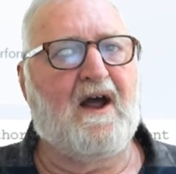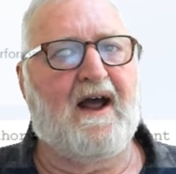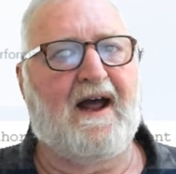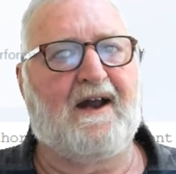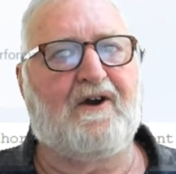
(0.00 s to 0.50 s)

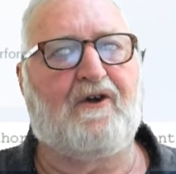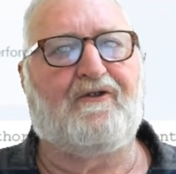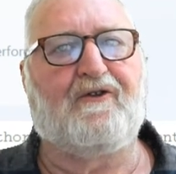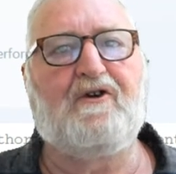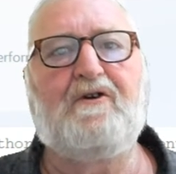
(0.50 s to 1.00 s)
and
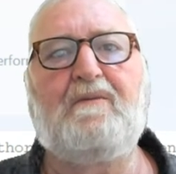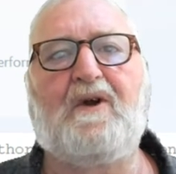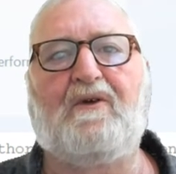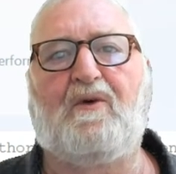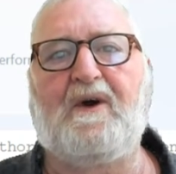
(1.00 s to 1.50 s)
zoom
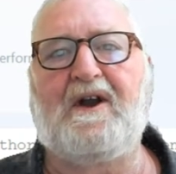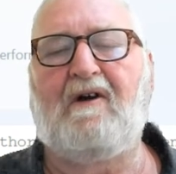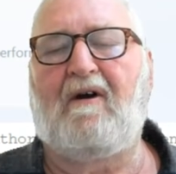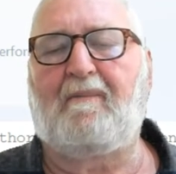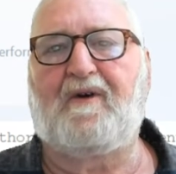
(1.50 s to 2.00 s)
the
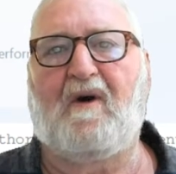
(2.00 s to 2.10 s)
window up to